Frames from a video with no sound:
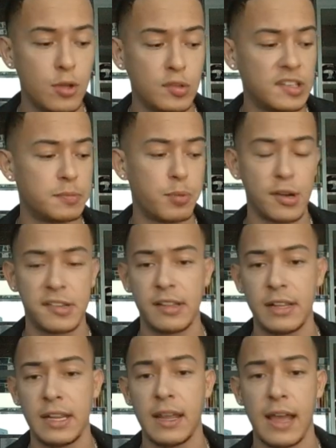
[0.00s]
I use this
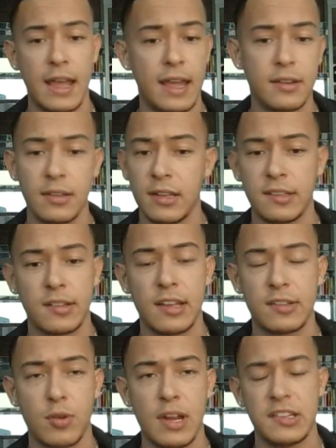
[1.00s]
personally, and
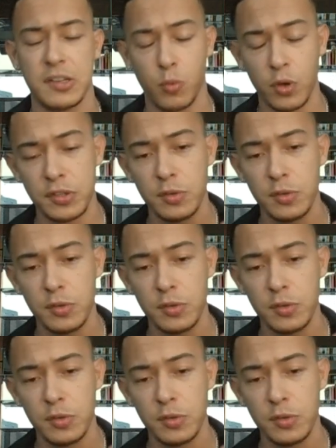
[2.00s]
it's crazy.